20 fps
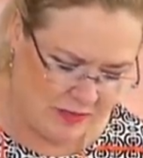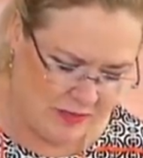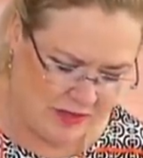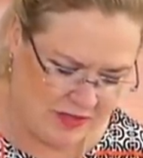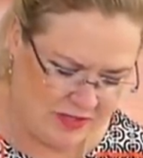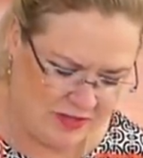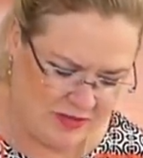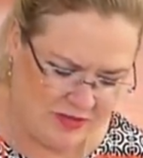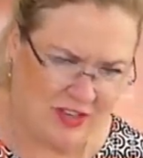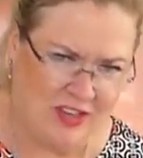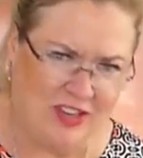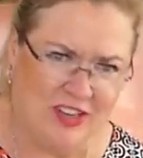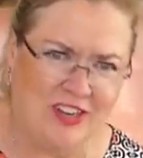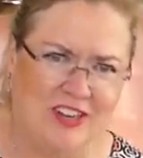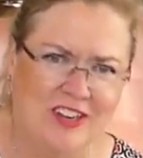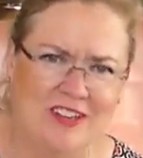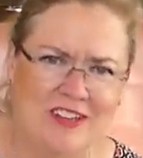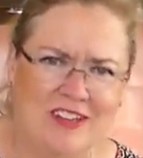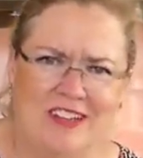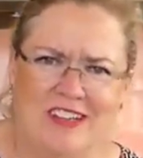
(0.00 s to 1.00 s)
smells so good.
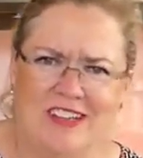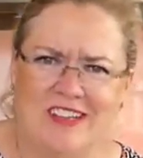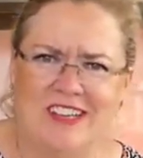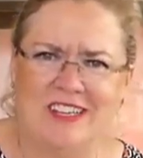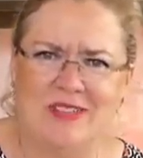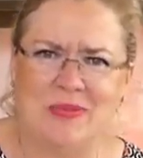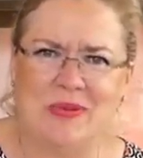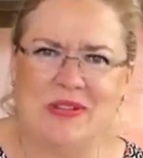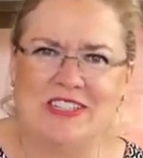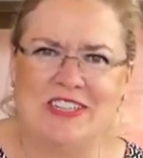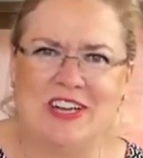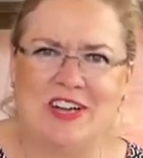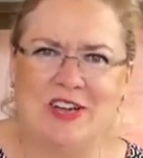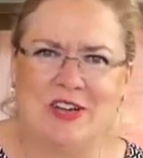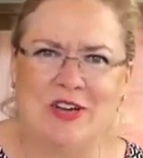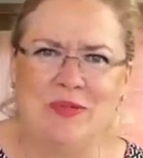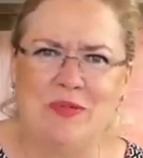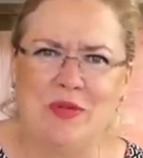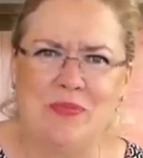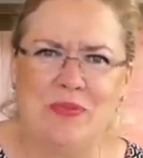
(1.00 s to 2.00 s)
Because what's not
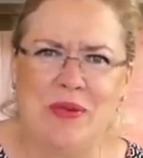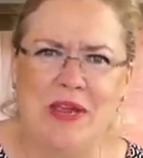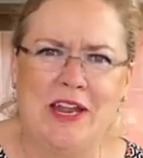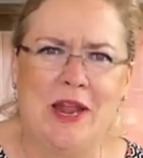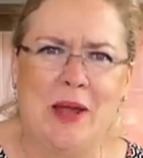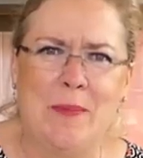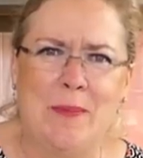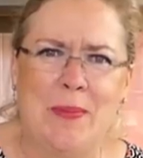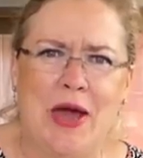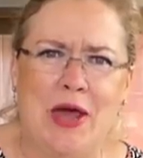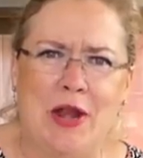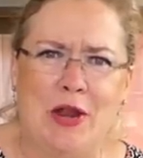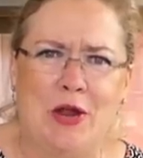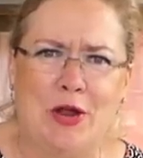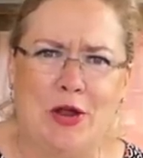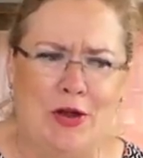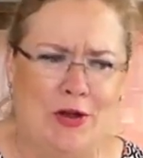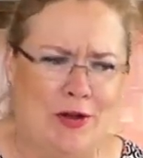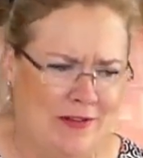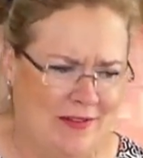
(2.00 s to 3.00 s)
good with peanut
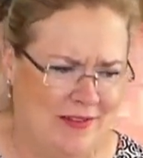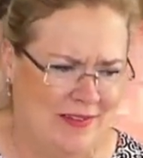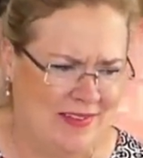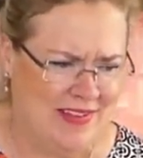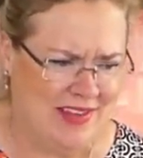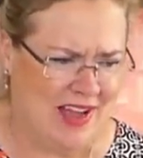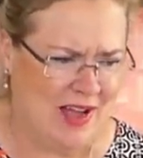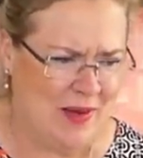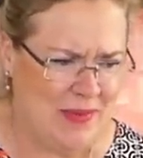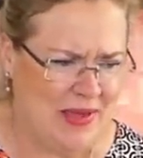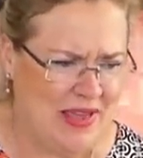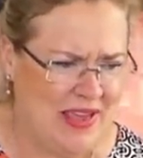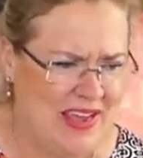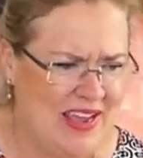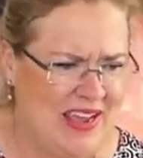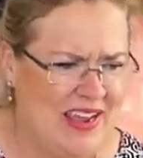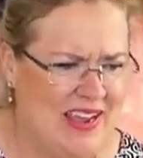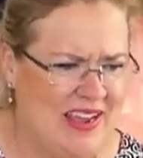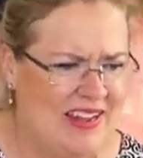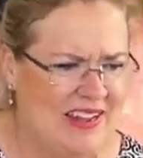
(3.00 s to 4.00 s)
butter?
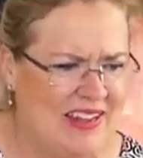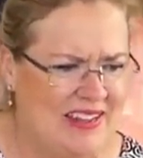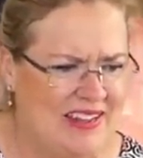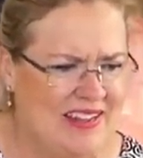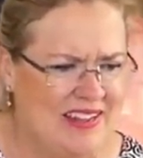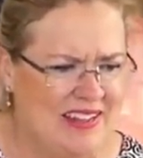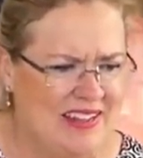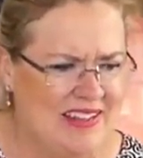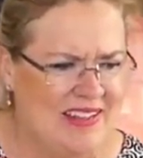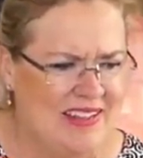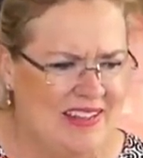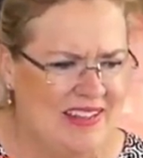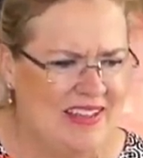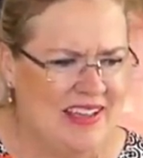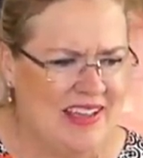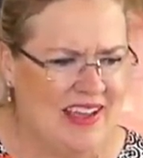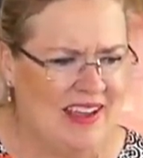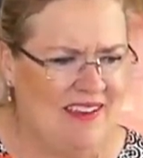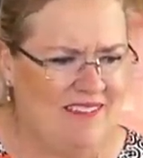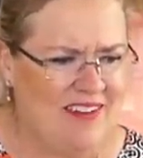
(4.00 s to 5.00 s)
Yummy!
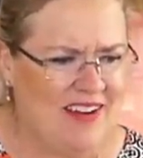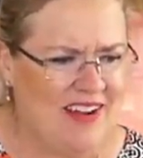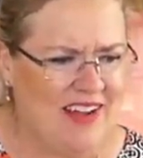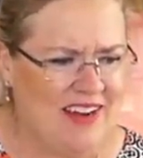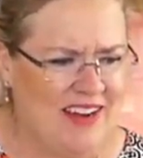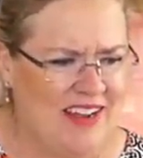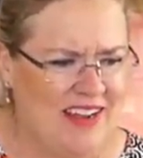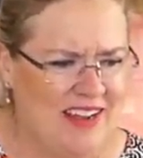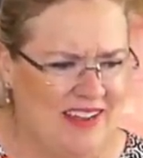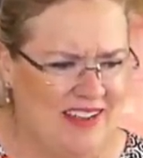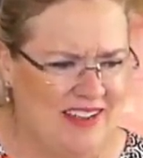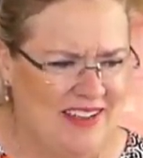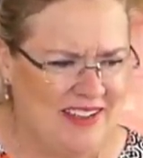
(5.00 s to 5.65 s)
Hey Rhonda!